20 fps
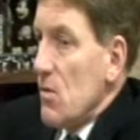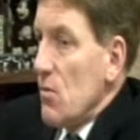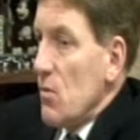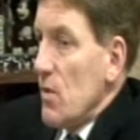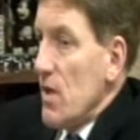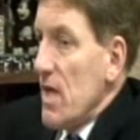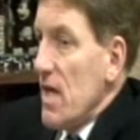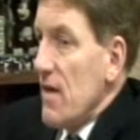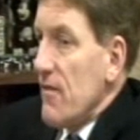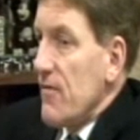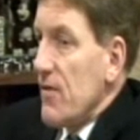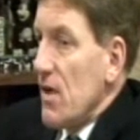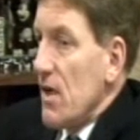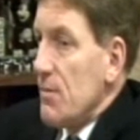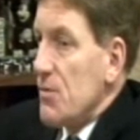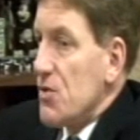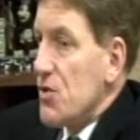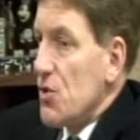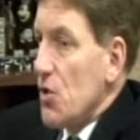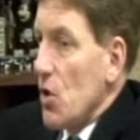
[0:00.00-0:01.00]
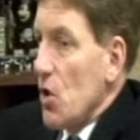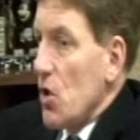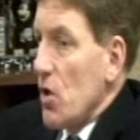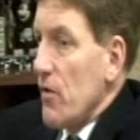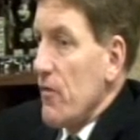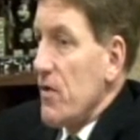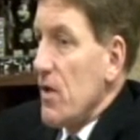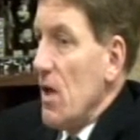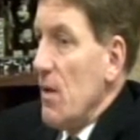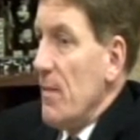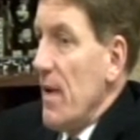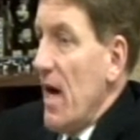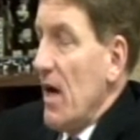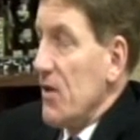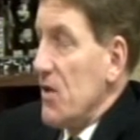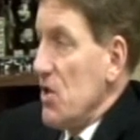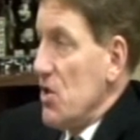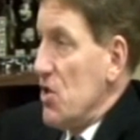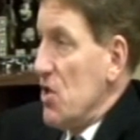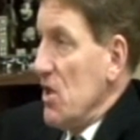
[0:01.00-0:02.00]
have observed about
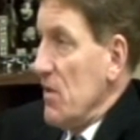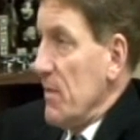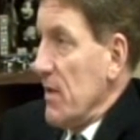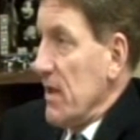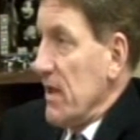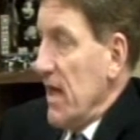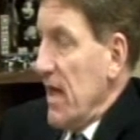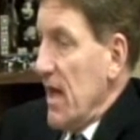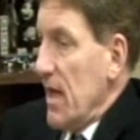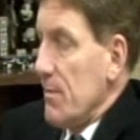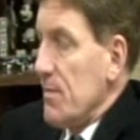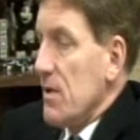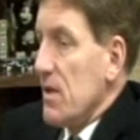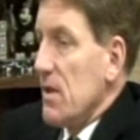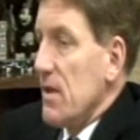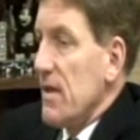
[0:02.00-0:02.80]
the achievement gap